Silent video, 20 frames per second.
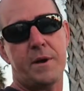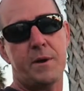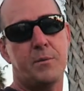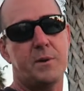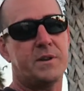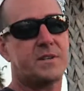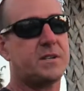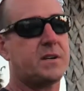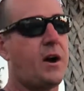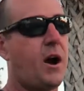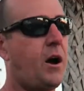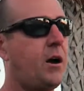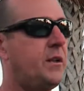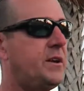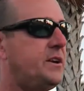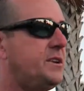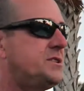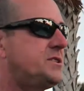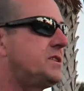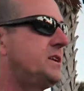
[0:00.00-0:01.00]
He went to
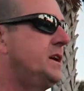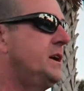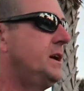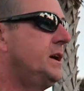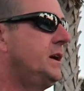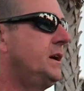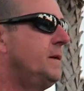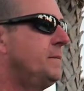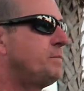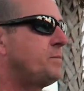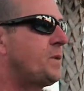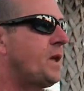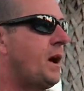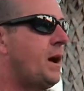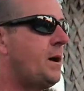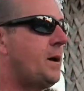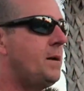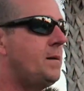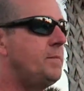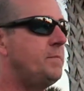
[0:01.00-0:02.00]
college,
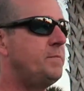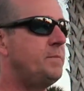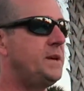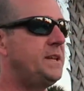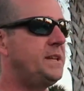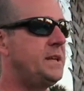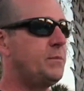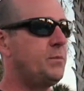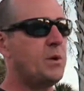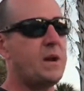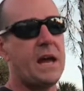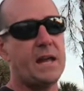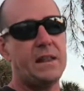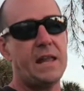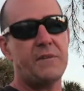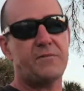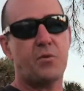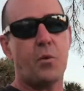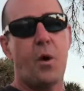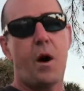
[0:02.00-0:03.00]
and then when I
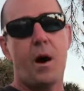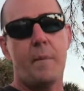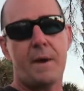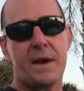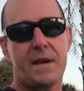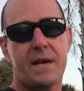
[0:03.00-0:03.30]
left Guam,